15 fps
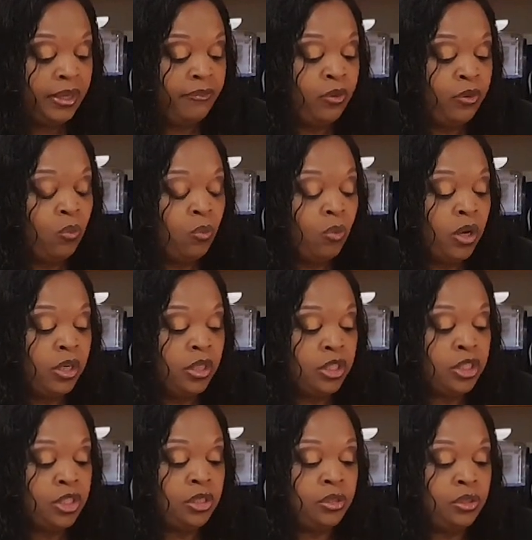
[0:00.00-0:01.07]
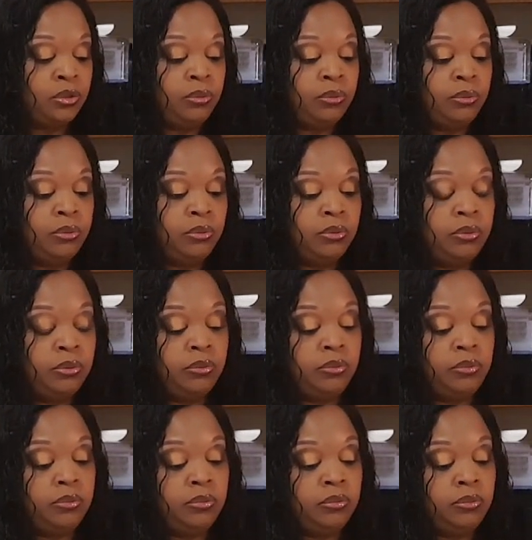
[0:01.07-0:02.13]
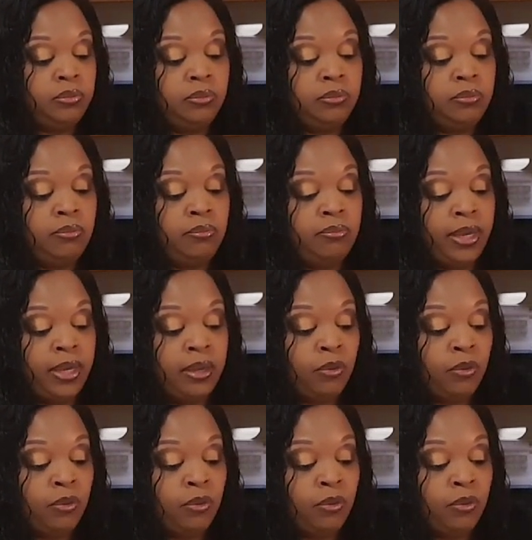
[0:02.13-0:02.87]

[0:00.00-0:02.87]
you want to make